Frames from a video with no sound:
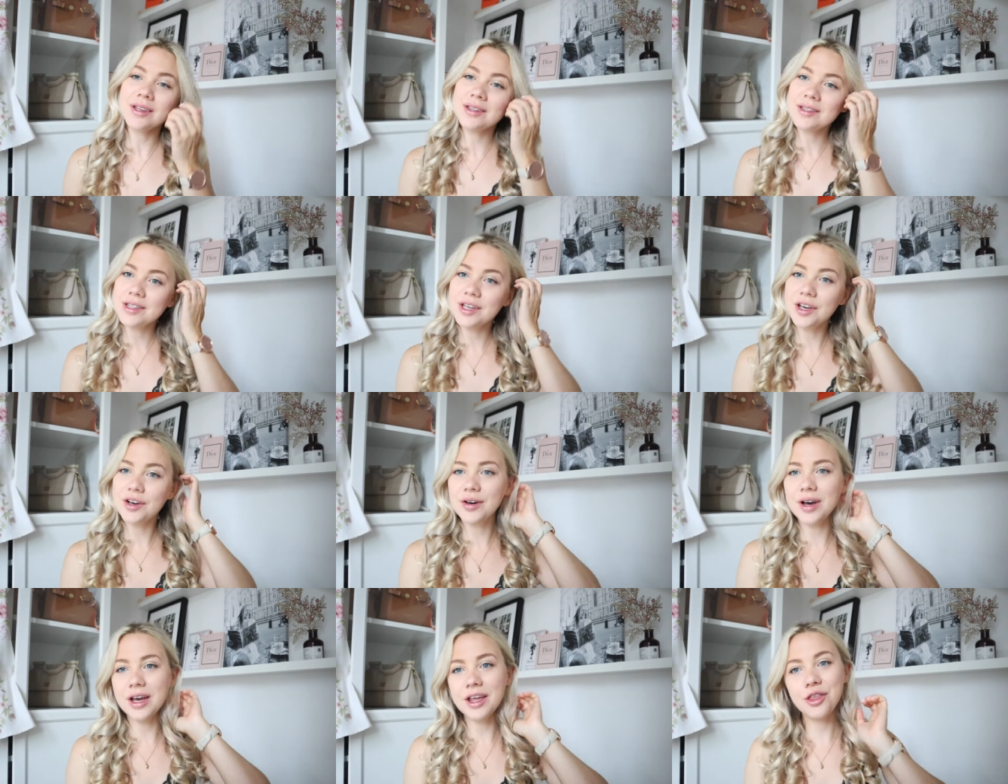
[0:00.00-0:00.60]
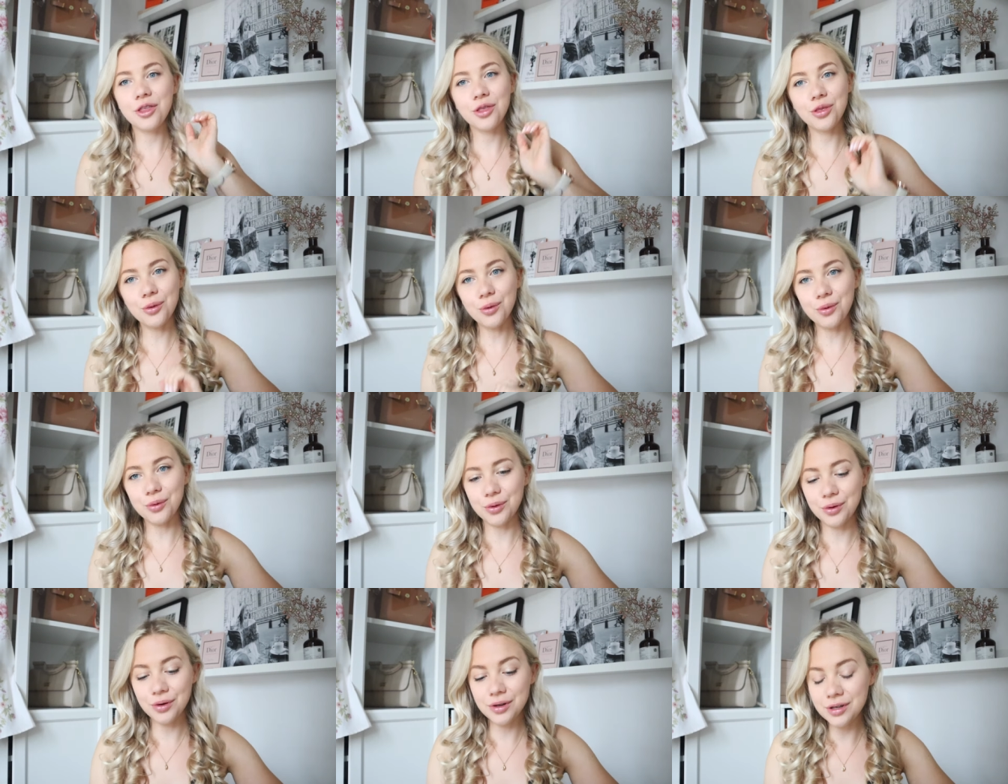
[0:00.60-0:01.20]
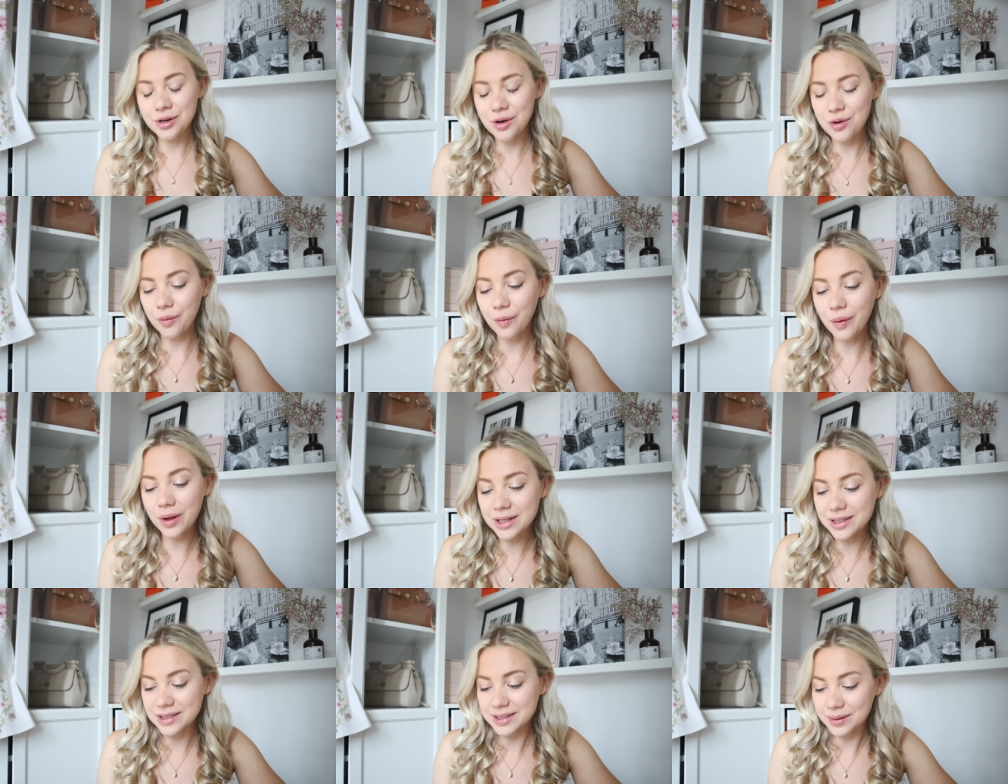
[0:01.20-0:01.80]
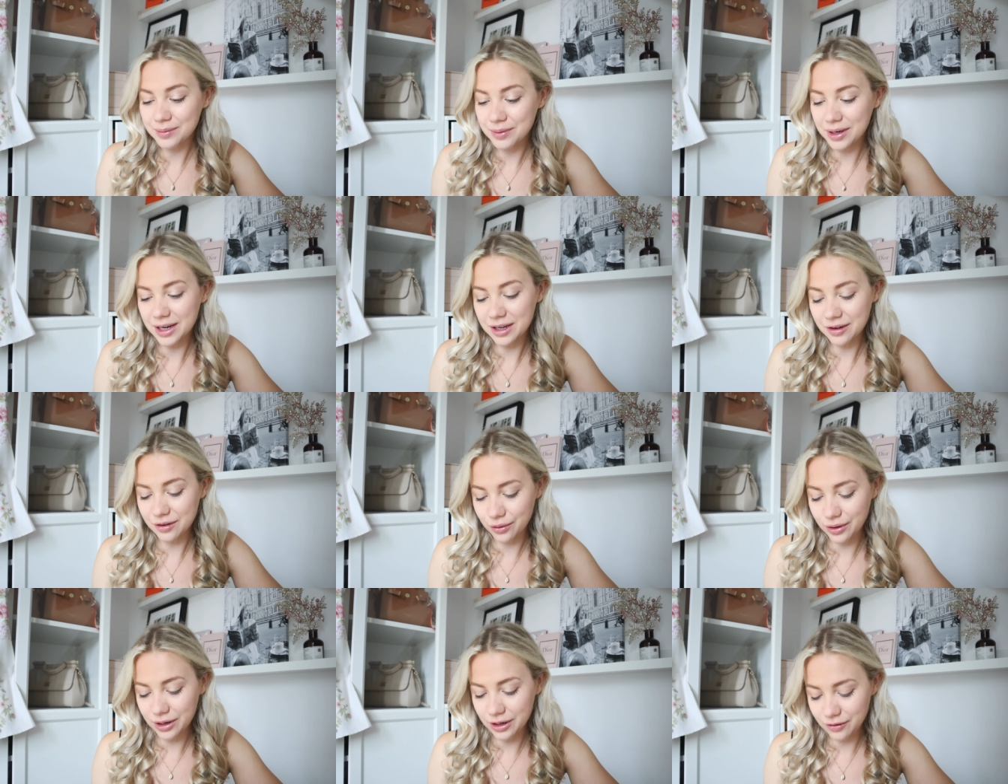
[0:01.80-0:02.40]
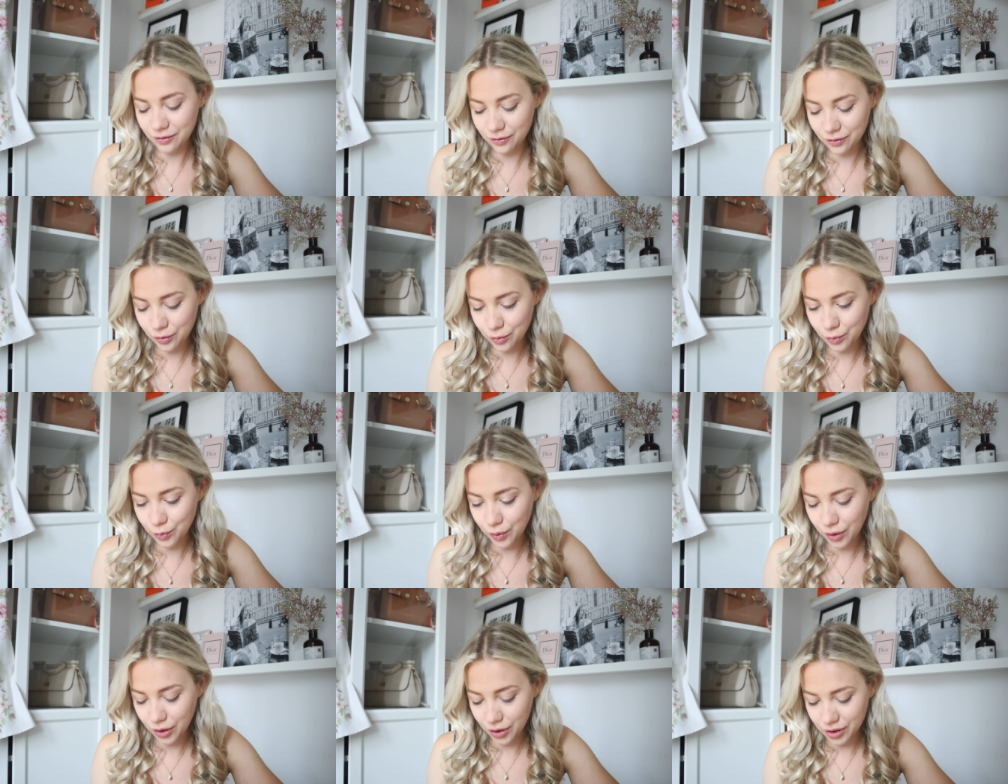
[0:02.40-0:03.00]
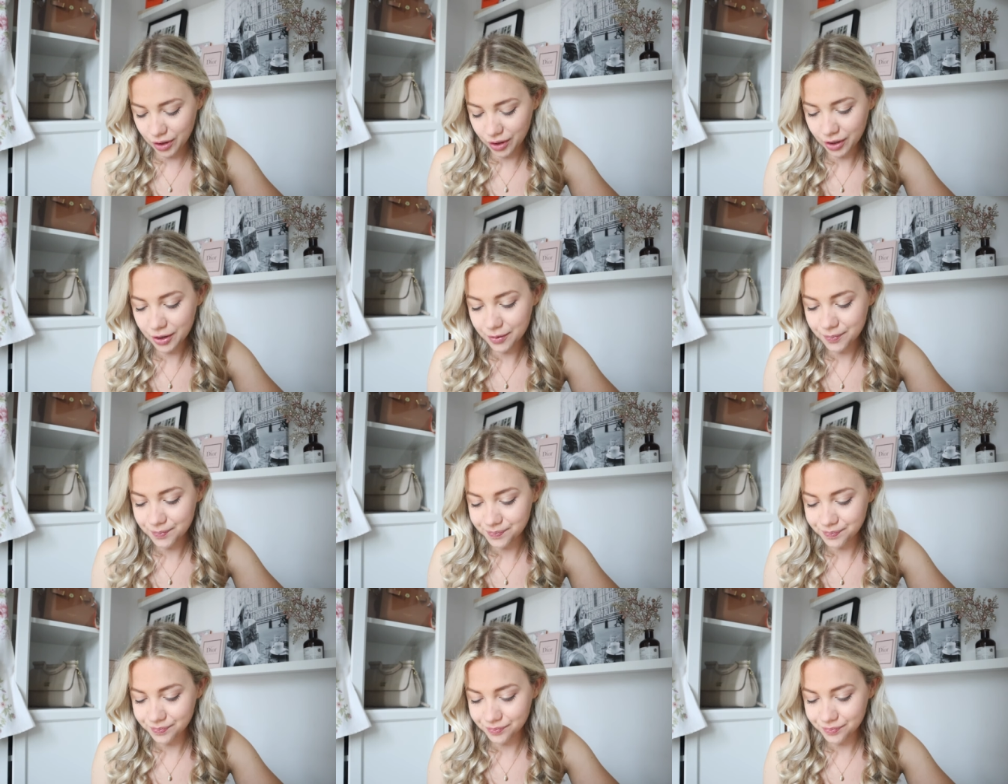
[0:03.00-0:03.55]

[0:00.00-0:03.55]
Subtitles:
so I thought, whilst I'm getting ready for work,